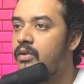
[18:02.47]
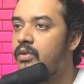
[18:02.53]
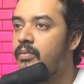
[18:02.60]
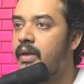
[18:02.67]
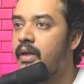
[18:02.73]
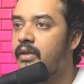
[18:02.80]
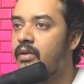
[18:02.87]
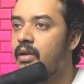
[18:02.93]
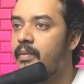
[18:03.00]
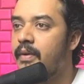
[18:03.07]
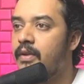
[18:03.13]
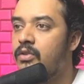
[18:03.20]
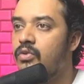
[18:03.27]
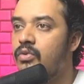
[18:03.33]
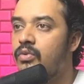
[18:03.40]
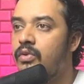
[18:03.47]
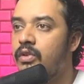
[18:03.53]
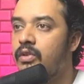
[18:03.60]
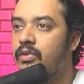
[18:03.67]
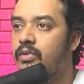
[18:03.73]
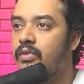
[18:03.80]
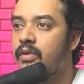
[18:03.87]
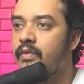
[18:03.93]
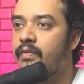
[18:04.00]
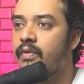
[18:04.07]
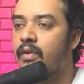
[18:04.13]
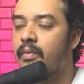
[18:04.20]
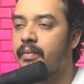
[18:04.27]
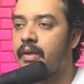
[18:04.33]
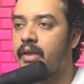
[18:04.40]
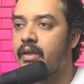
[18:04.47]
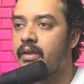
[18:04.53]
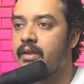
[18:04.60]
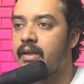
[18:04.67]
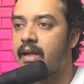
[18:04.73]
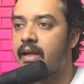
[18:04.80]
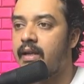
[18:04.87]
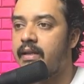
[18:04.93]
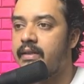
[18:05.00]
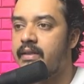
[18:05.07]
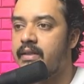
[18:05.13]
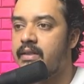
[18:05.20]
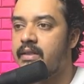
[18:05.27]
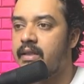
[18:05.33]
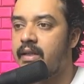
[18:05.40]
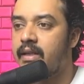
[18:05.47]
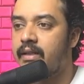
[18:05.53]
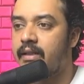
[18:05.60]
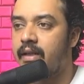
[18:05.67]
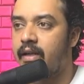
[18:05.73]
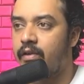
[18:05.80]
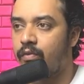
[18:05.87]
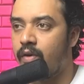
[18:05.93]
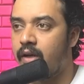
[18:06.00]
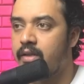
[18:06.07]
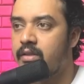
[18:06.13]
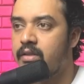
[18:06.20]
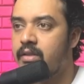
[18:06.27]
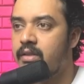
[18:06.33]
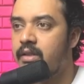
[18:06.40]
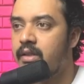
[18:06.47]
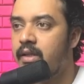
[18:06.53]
to my UiPath Studio. From here I'll just select the advanced,